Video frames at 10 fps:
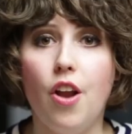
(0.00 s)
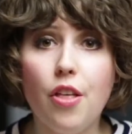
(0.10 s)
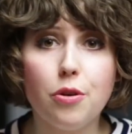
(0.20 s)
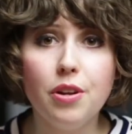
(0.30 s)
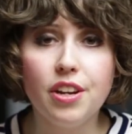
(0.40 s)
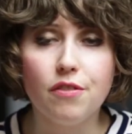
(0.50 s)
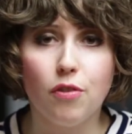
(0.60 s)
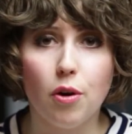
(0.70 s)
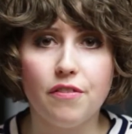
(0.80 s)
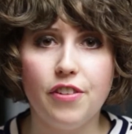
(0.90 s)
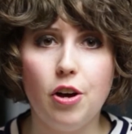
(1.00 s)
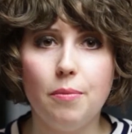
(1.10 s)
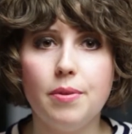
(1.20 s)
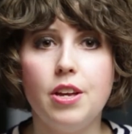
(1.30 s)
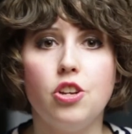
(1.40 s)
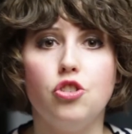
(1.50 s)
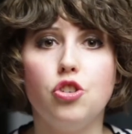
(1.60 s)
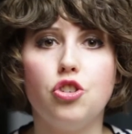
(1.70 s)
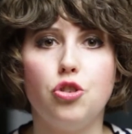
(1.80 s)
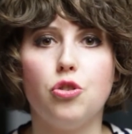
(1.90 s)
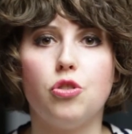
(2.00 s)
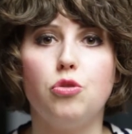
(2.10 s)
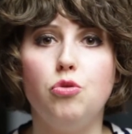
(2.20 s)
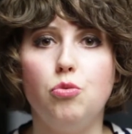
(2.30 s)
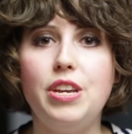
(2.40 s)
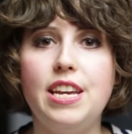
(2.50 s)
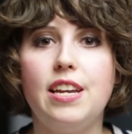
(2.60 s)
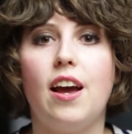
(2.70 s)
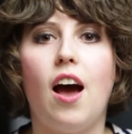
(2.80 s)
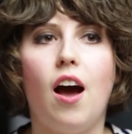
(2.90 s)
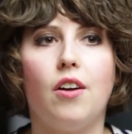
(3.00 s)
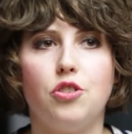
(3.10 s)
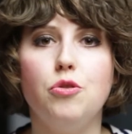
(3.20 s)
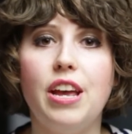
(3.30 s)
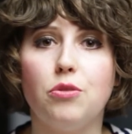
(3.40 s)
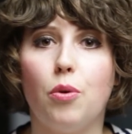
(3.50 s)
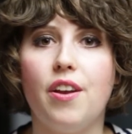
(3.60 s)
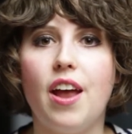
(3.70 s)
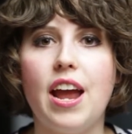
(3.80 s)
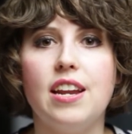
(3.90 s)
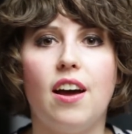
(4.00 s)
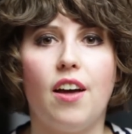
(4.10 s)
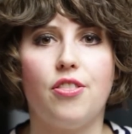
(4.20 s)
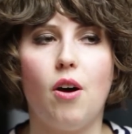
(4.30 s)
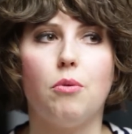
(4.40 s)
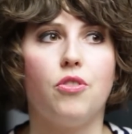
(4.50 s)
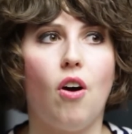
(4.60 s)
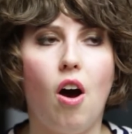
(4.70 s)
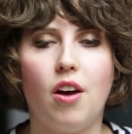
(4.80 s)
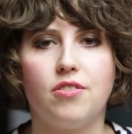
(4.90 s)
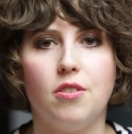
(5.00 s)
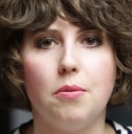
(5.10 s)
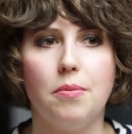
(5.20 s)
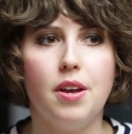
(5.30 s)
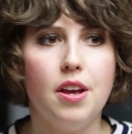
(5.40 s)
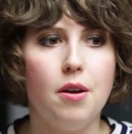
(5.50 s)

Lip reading: Another really good foreign film, Deux Jours Une Nuit, 2 Days, 1 Night, I thought was awesome.